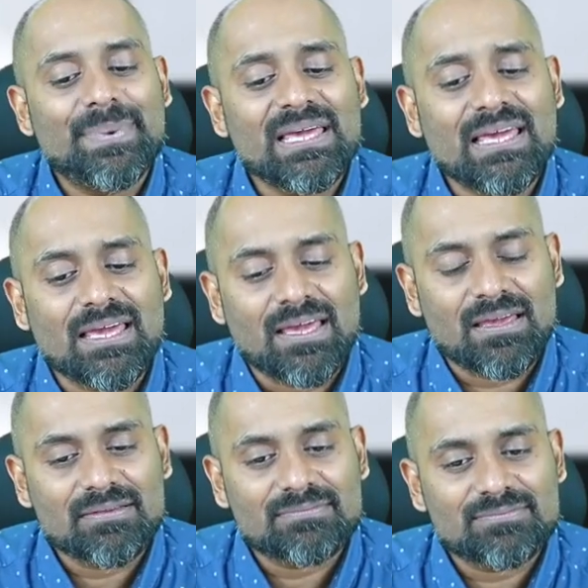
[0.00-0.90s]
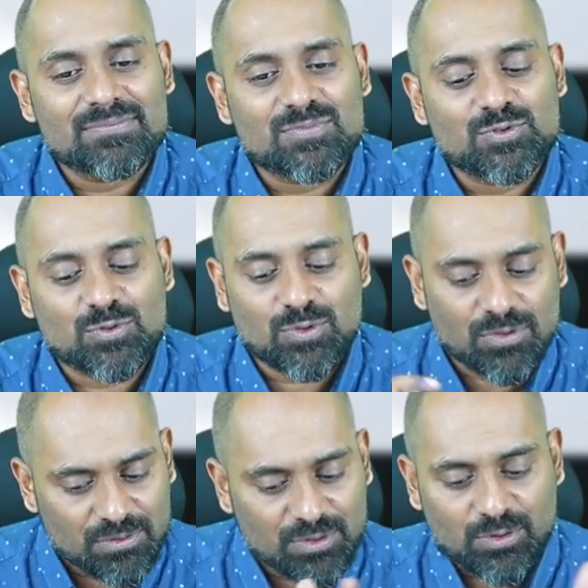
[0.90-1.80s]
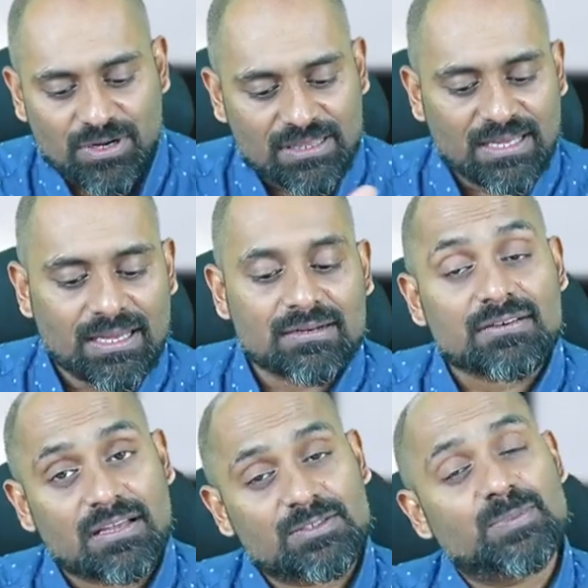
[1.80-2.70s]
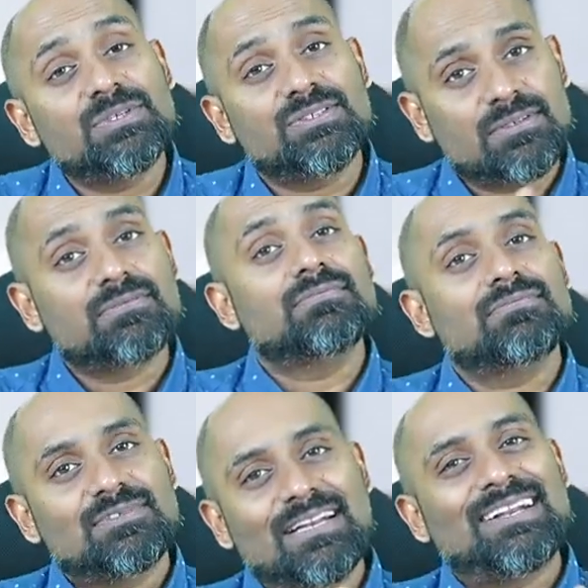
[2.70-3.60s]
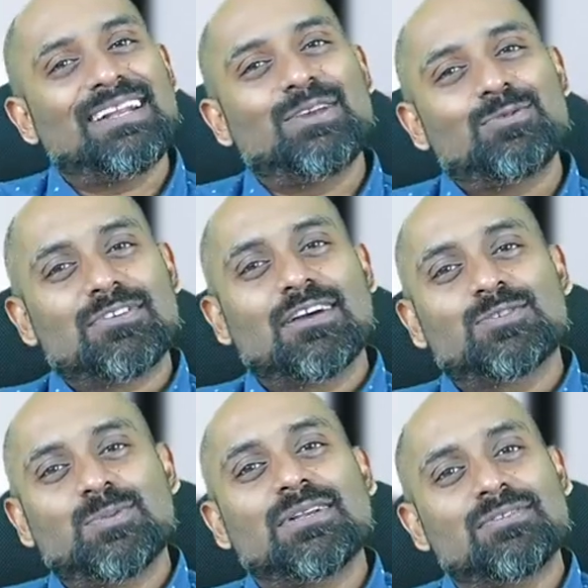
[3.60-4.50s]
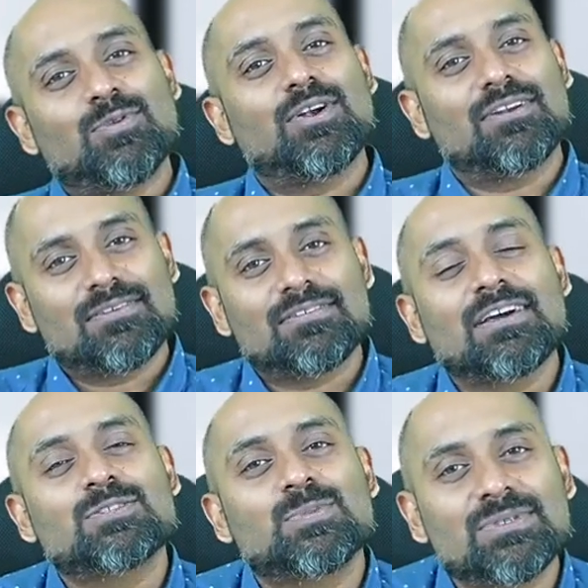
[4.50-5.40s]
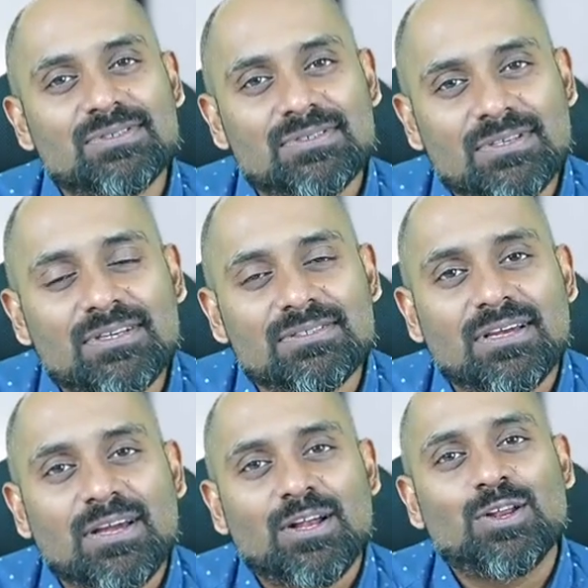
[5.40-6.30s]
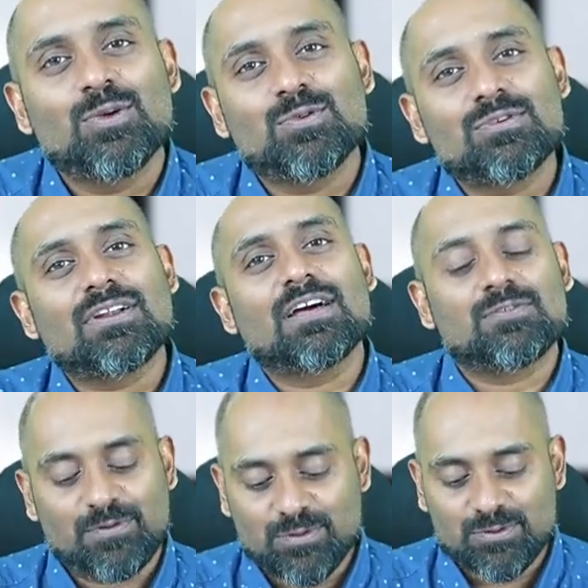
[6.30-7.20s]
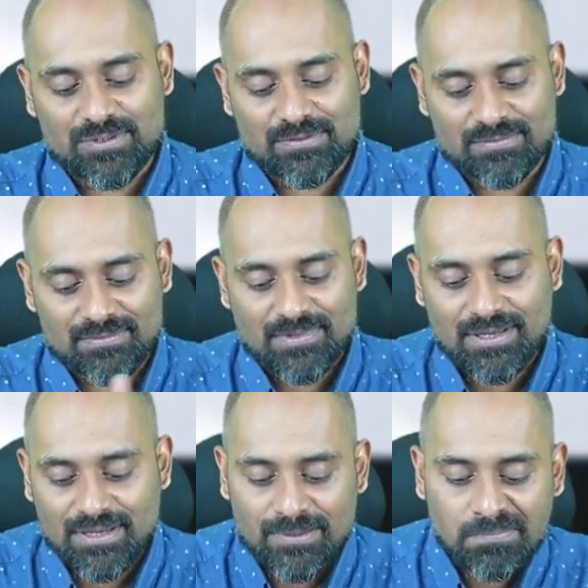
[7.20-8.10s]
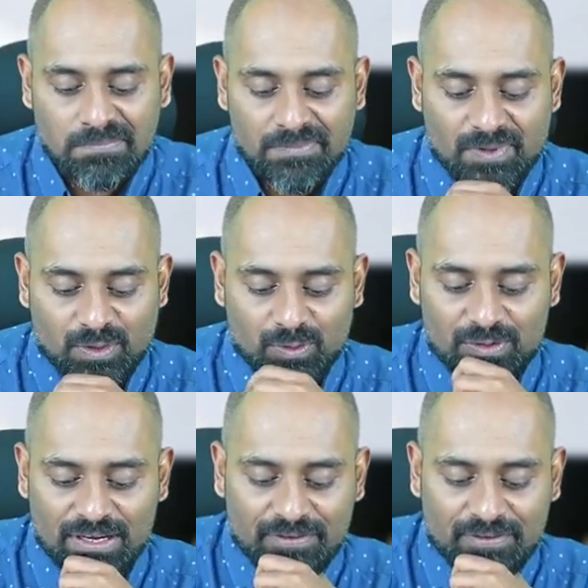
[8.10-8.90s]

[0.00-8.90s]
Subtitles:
B. So the only thing, transmission, generally you transmit what? Transmission is due to transfusion. Good